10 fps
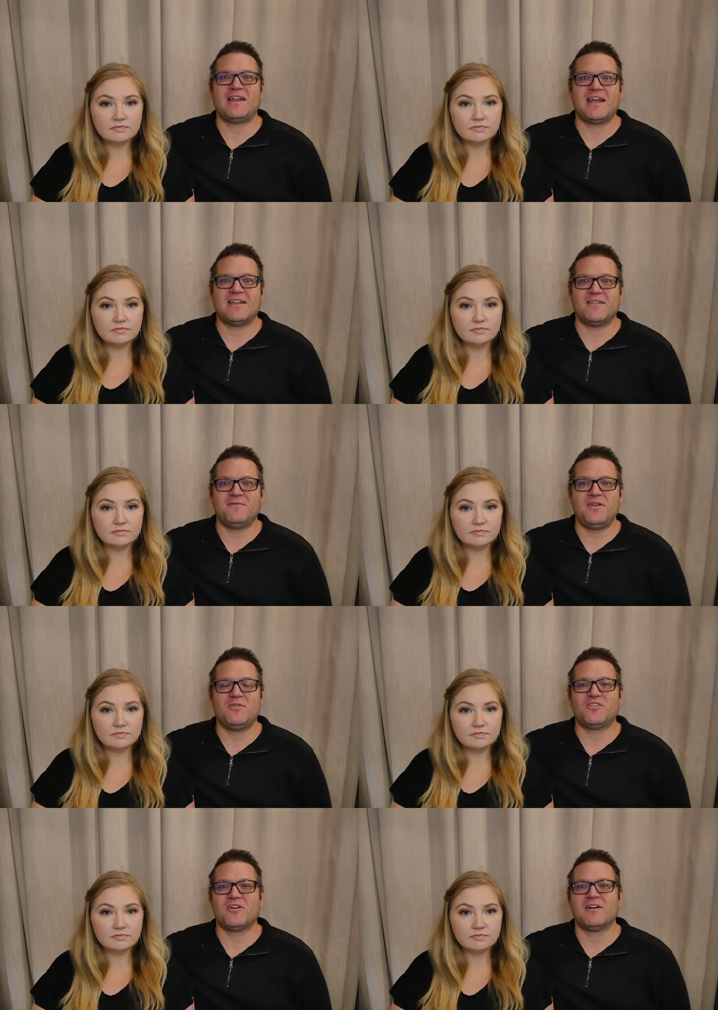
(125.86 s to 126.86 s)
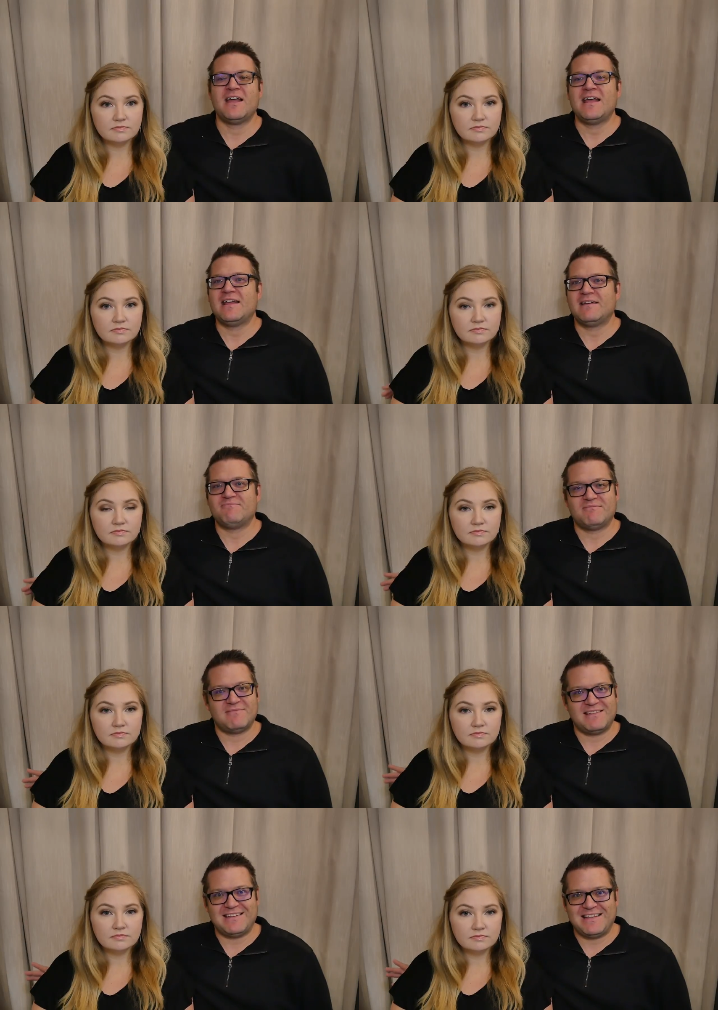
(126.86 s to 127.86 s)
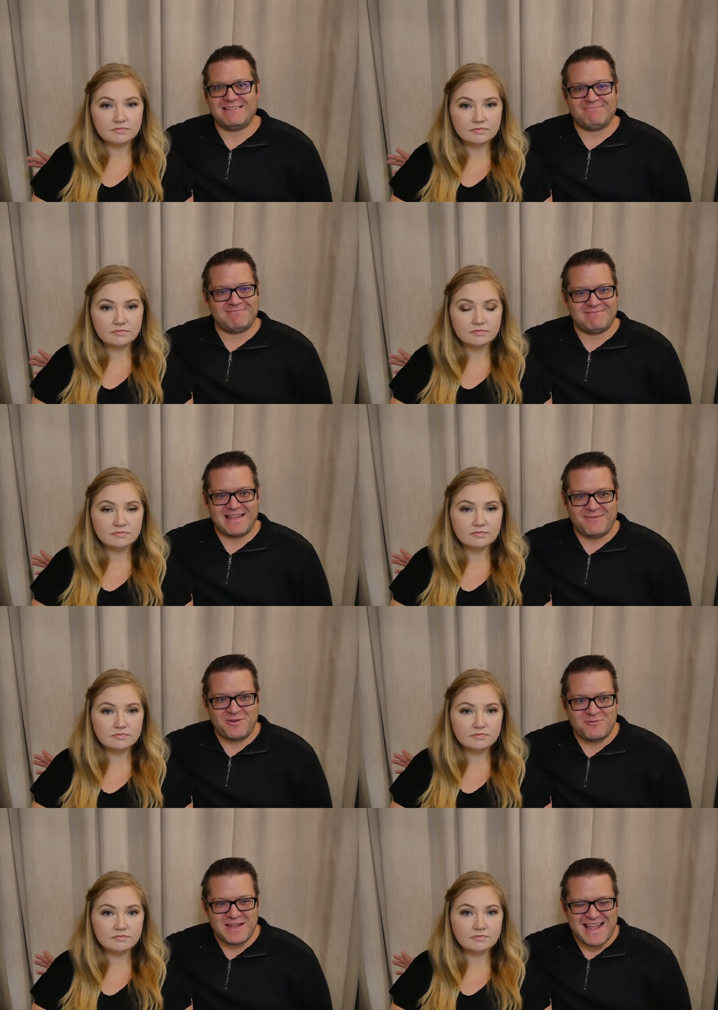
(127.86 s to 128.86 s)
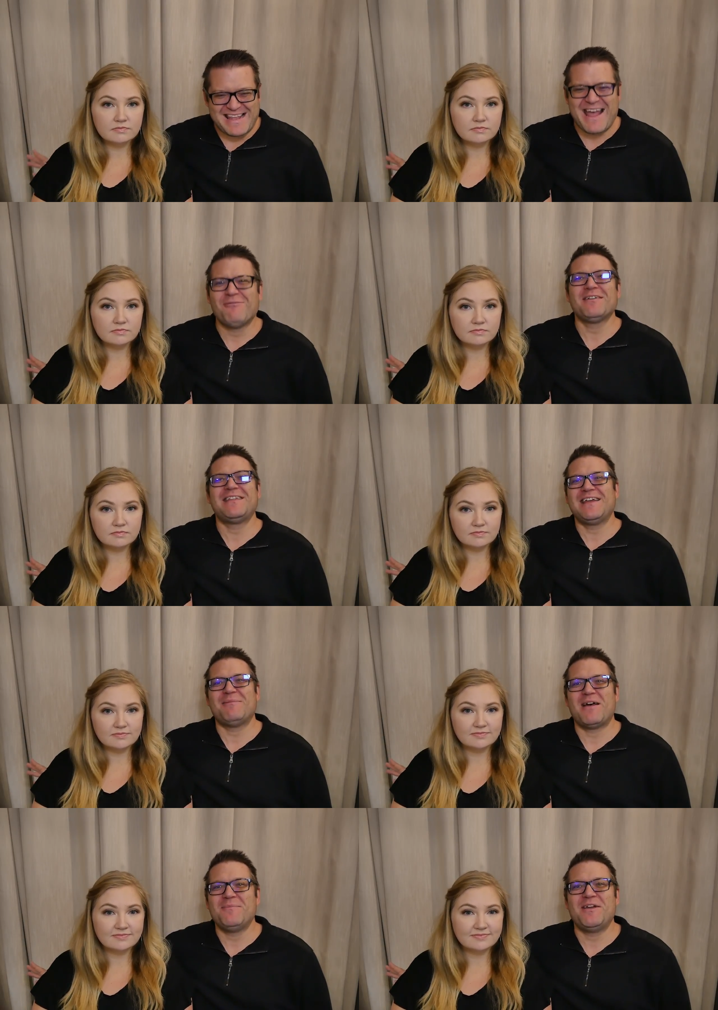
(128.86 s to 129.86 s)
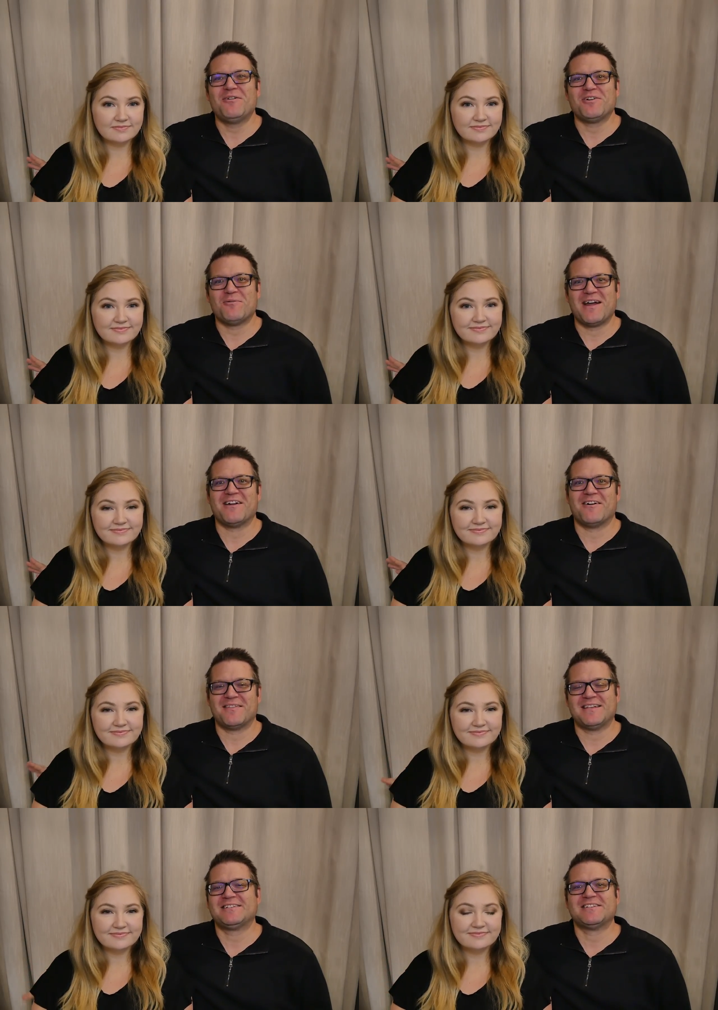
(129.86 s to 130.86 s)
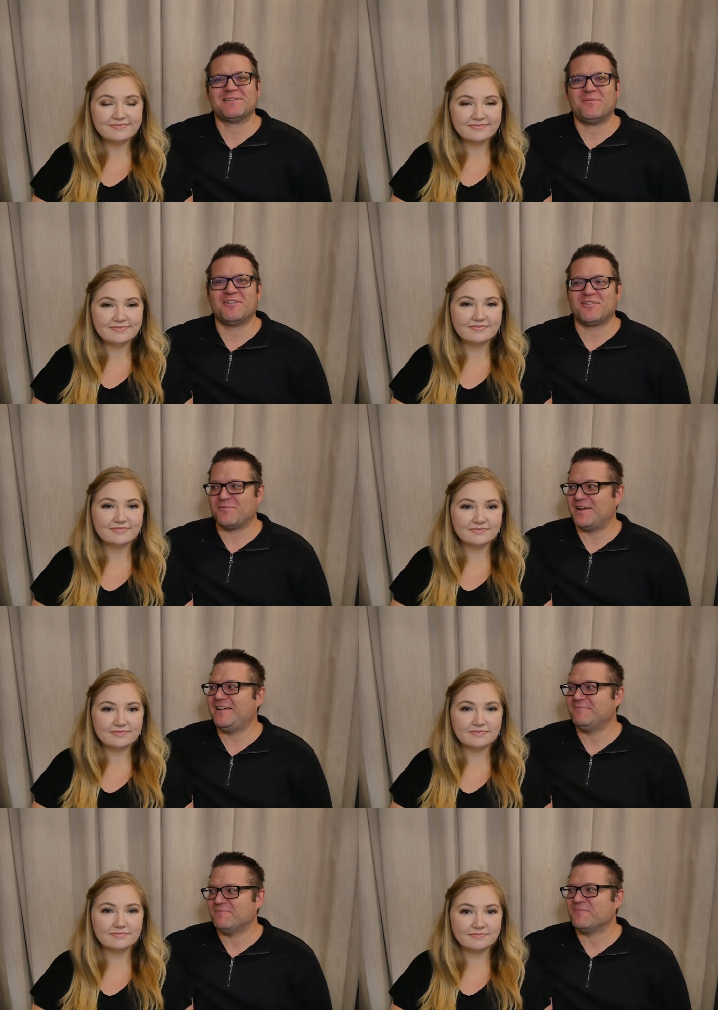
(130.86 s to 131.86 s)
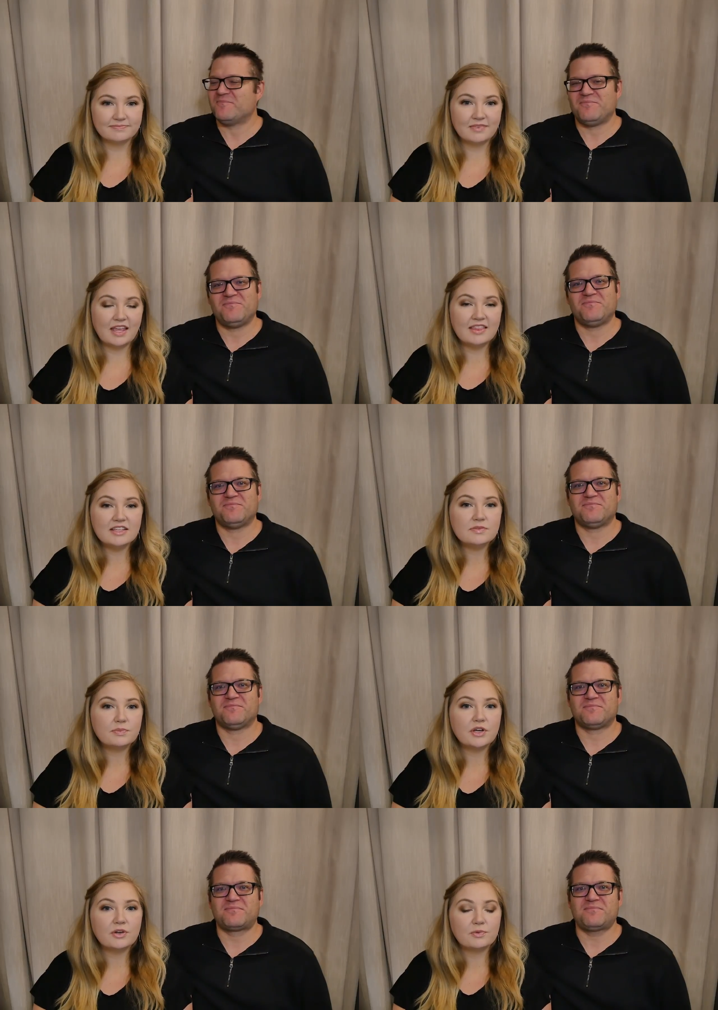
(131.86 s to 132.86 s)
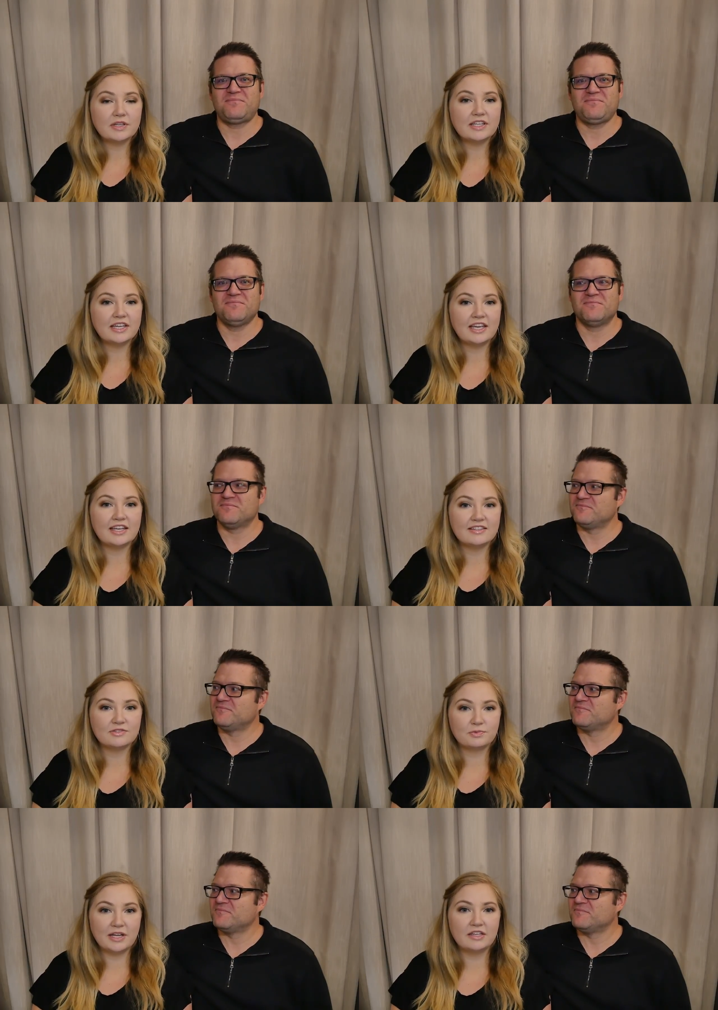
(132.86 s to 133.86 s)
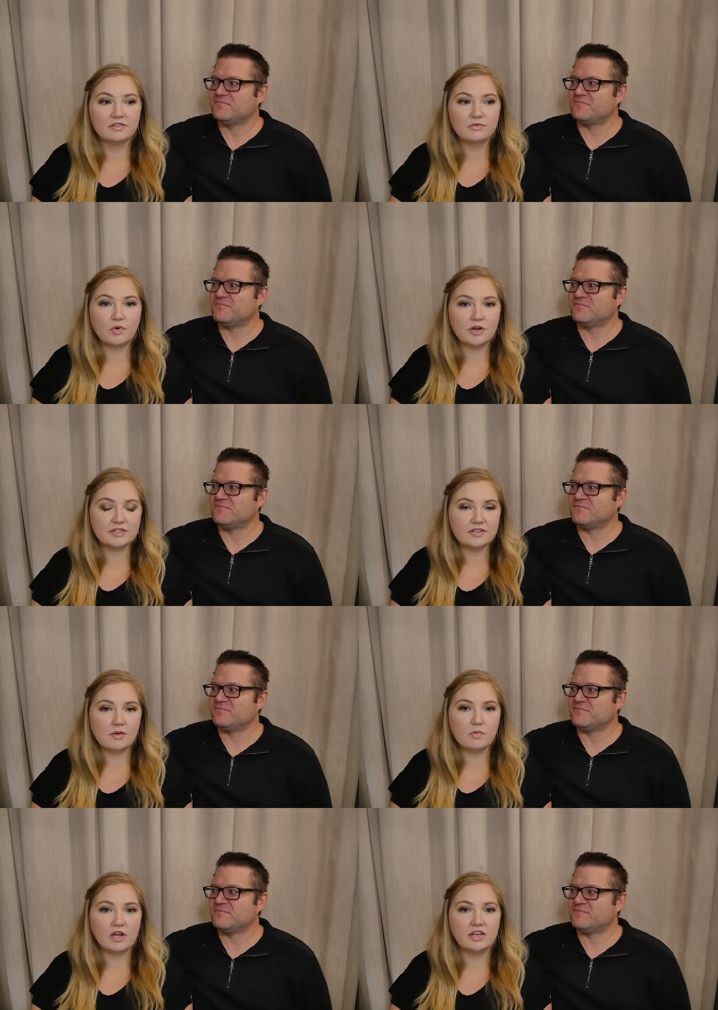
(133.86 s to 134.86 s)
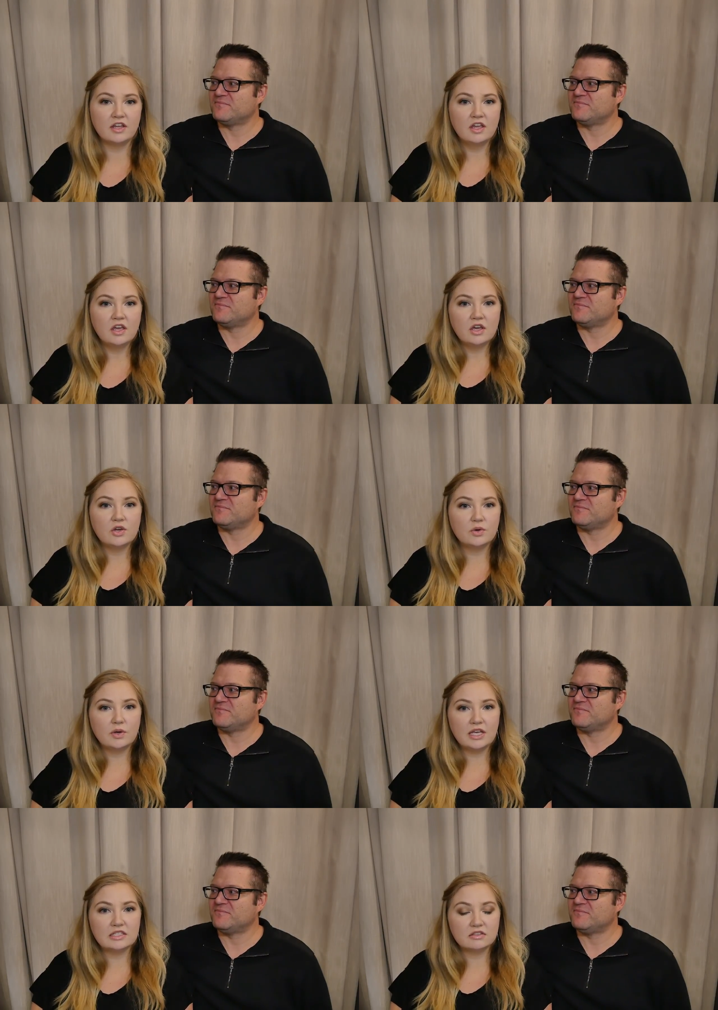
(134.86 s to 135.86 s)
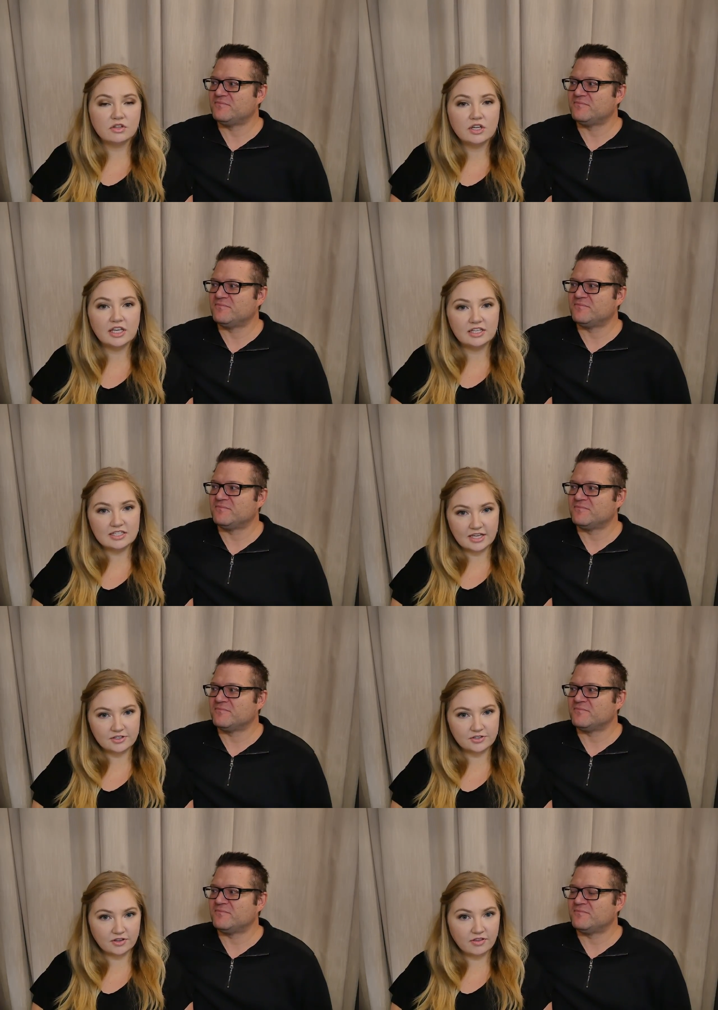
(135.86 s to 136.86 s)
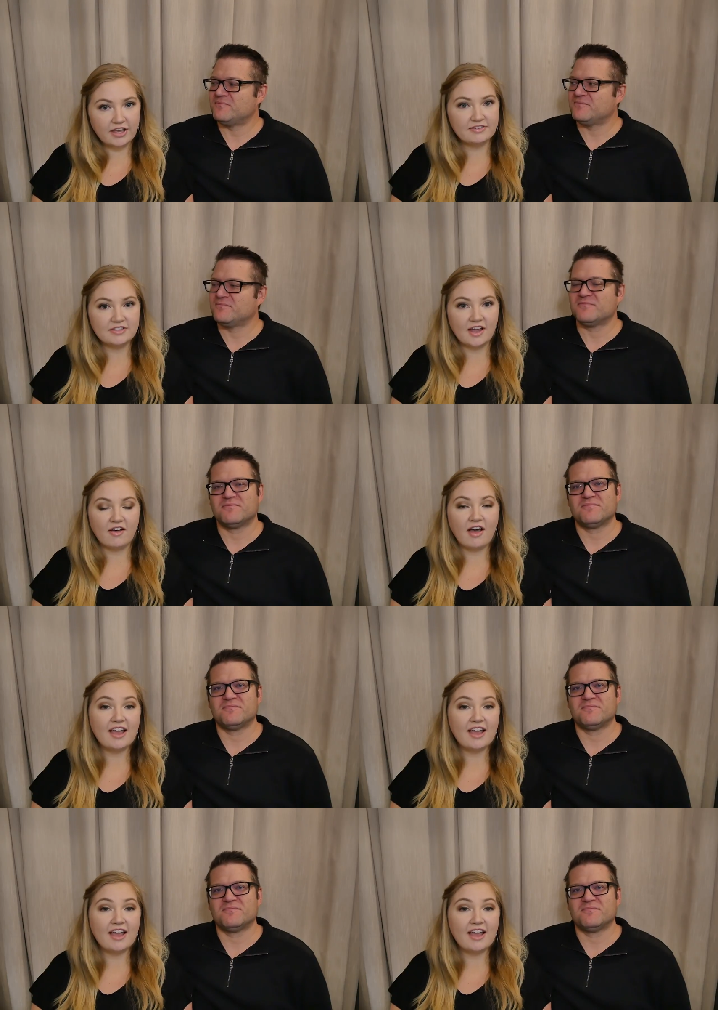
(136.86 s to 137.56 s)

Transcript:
Speaker 1: day in the future, if you ever think it might be on your radar, this is a book to read.
Speaker 2: Mm-hmm. And this book really is written for someone who is looking to enter the lifestyle. I